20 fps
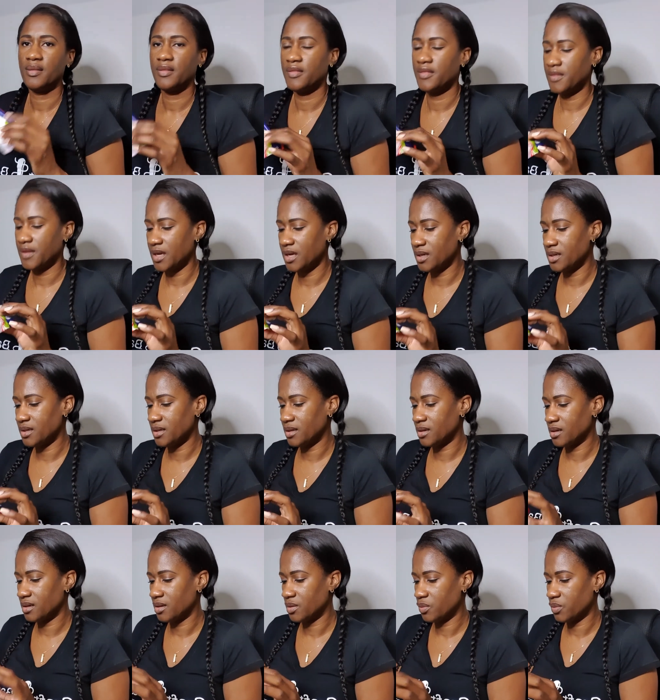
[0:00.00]
thing
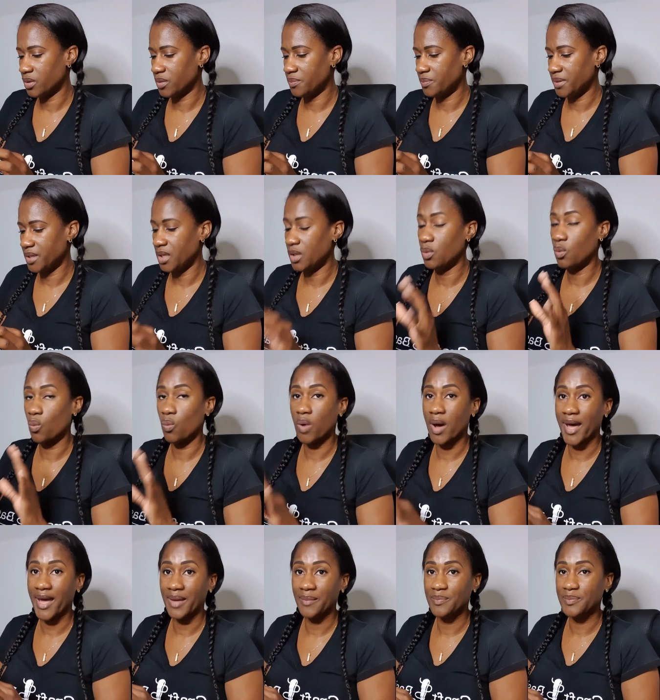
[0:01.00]
would be
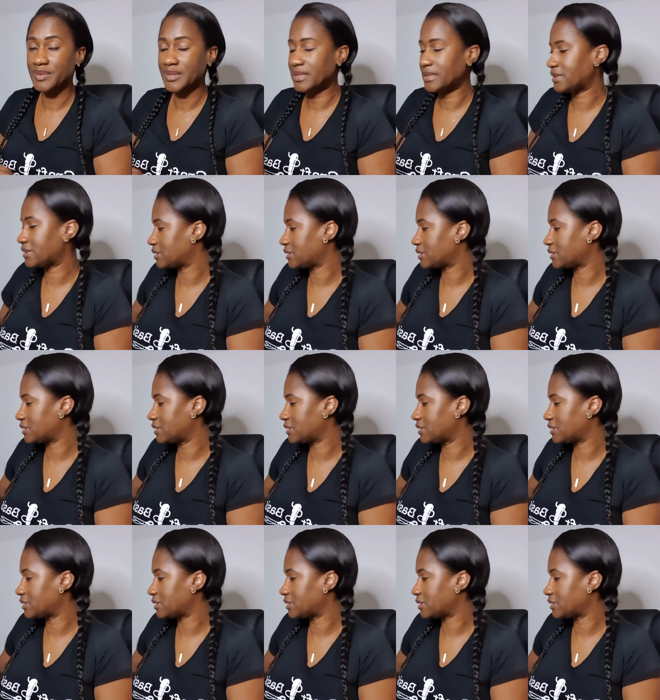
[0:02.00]
wipes.